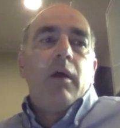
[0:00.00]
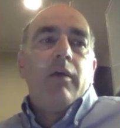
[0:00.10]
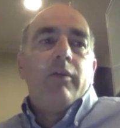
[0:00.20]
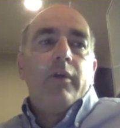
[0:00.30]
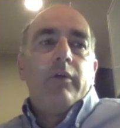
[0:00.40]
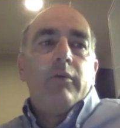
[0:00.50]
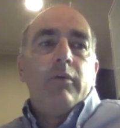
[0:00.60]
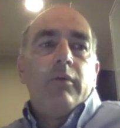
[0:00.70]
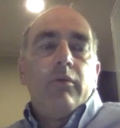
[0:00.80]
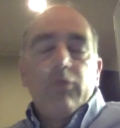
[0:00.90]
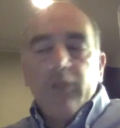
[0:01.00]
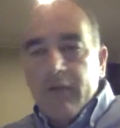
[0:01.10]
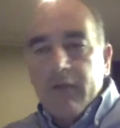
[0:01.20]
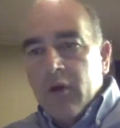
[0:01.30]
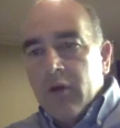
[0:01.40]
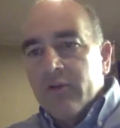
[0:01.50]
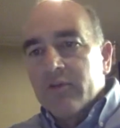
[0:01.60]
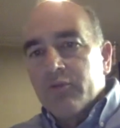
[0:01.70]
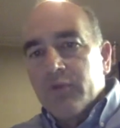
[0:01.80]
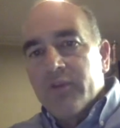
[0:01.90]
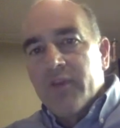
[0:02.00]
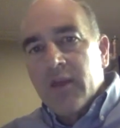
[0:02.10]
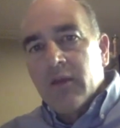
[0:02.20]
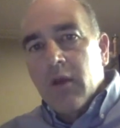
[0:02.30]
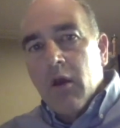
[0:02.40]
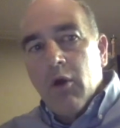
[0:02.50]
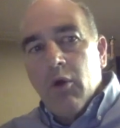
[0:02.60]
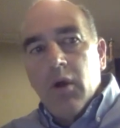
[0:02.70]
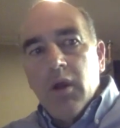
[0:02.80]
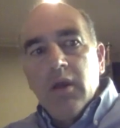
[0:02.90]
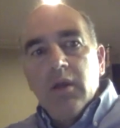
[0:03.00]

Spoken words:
The leftovers would then go